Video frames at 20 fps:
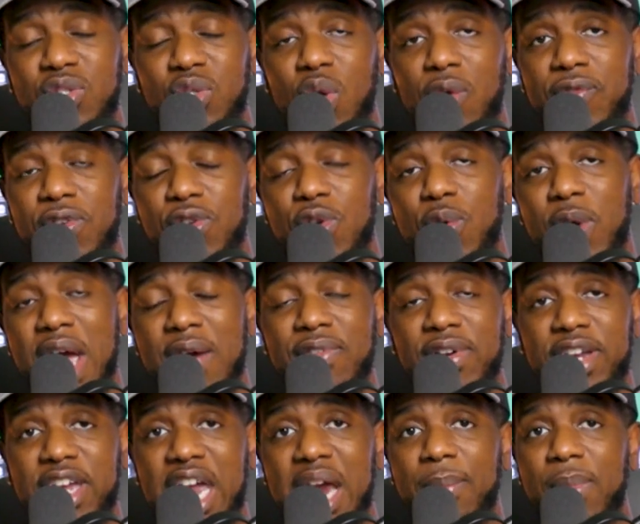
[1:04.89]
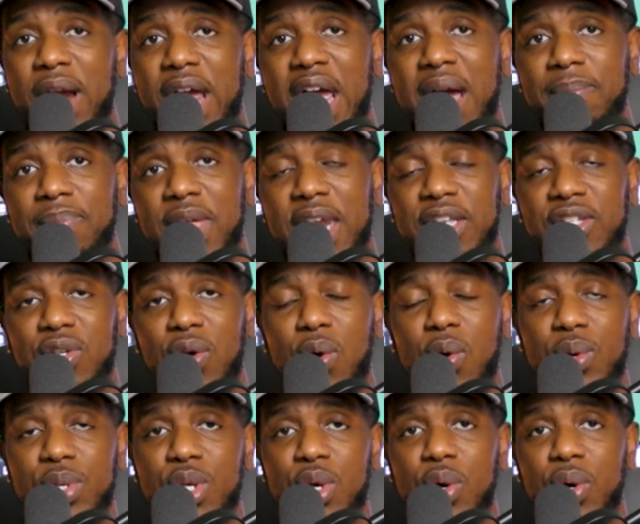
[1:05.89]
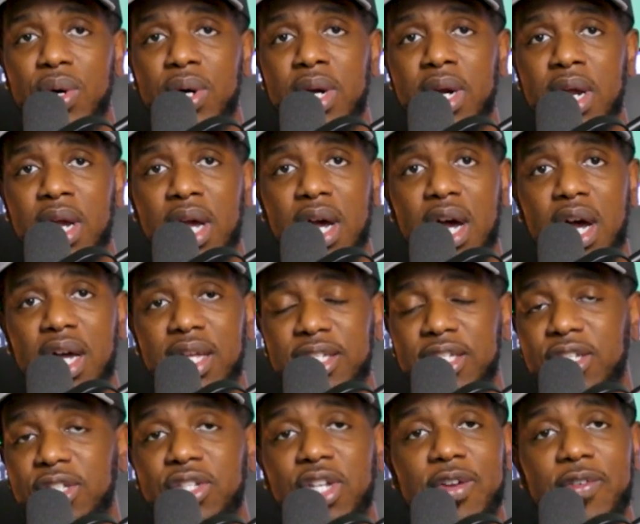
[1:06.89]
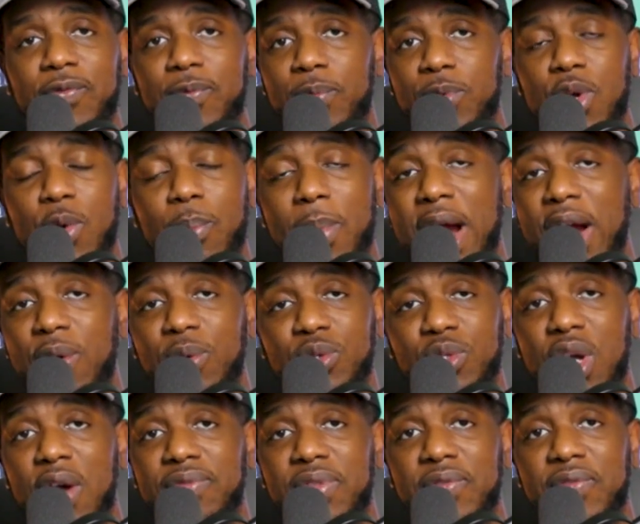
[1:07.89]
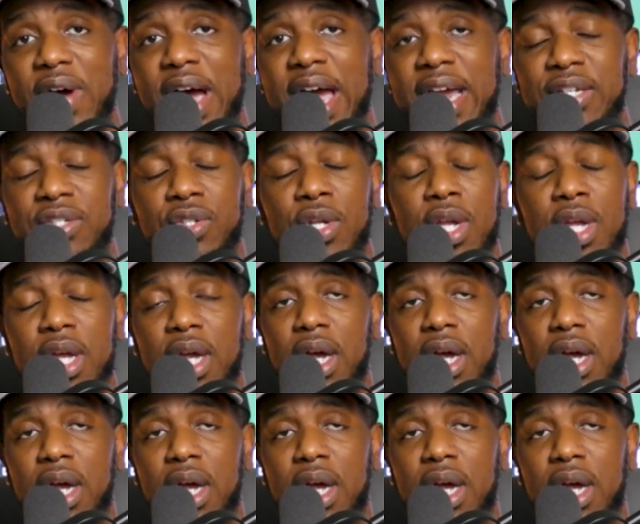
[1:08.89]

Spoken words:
So if you do have a camera app that is on your, let's just say your Microsoft device,